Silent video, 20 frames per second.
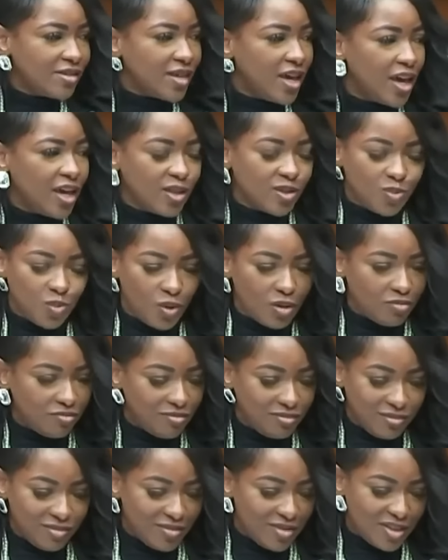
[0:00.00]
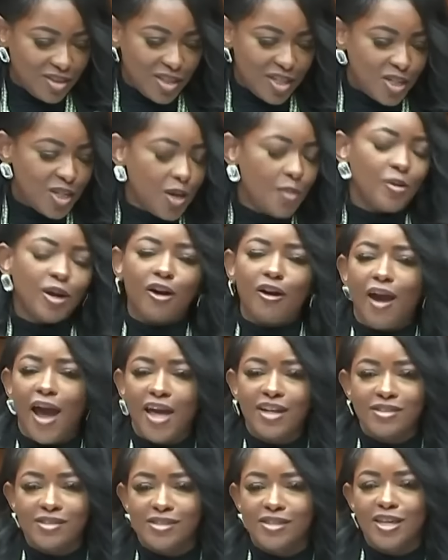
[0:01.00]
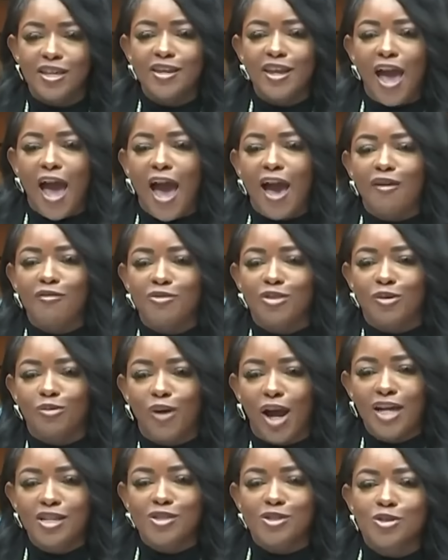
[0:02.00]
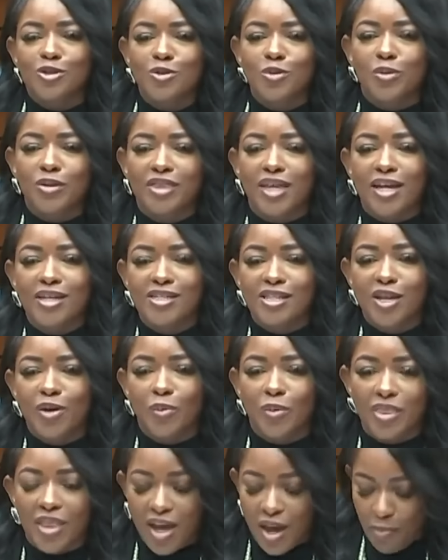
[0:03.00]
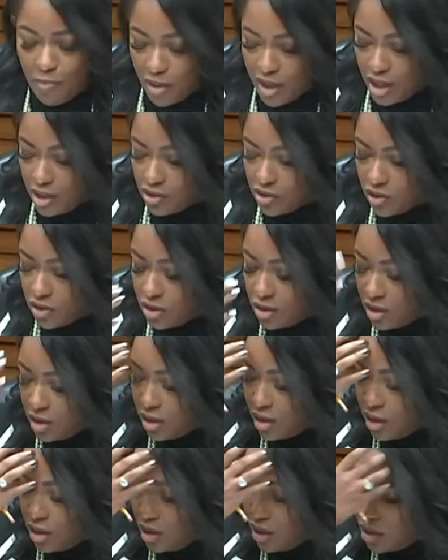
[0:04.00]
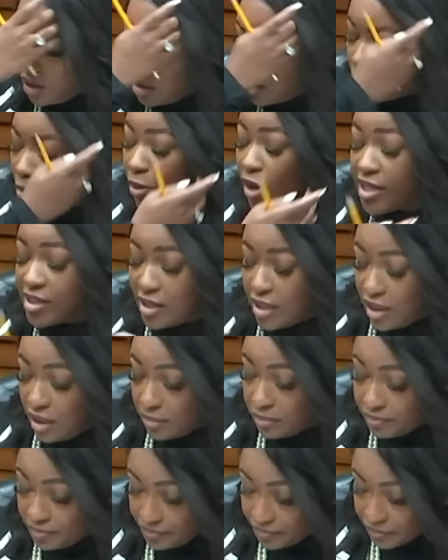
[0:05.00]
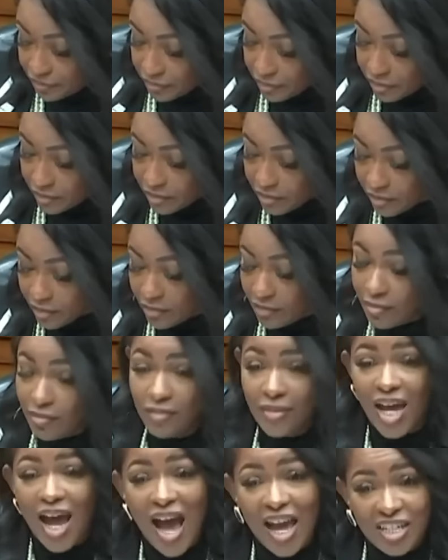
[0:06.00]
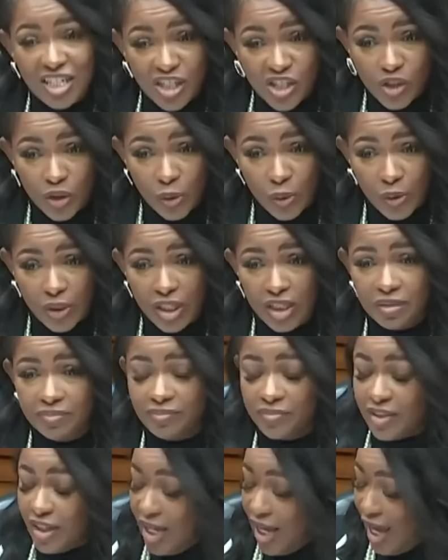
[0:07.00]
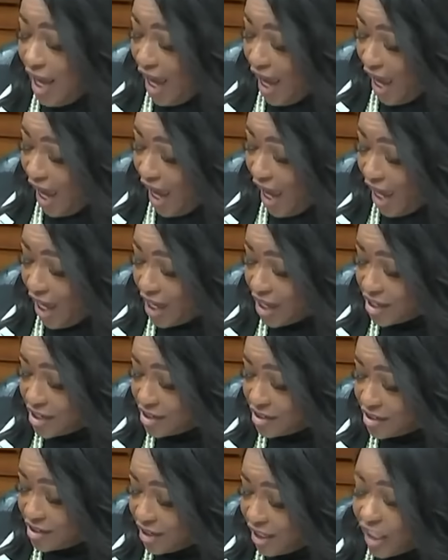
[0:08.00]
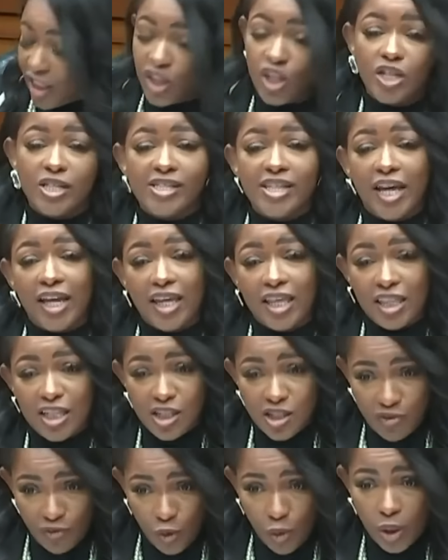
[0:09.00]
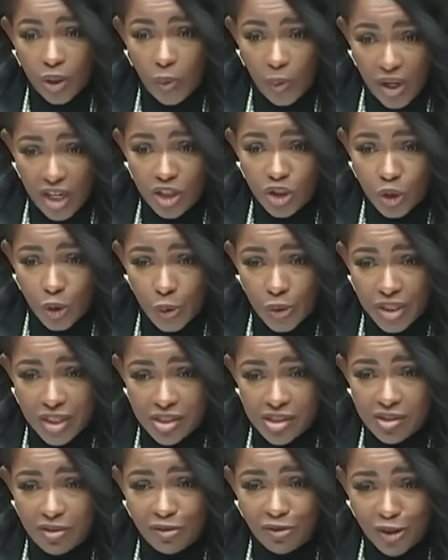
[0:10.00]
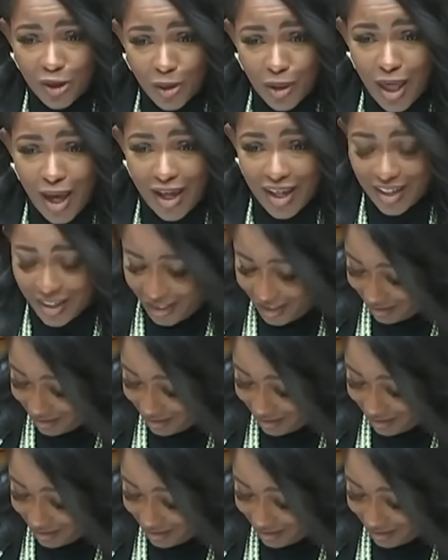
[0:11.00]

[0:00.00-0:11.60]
says, well, the Democrats didn't have the right to do what they did when they impeached the president. I disagree. And it looks like at least four grand juries feel like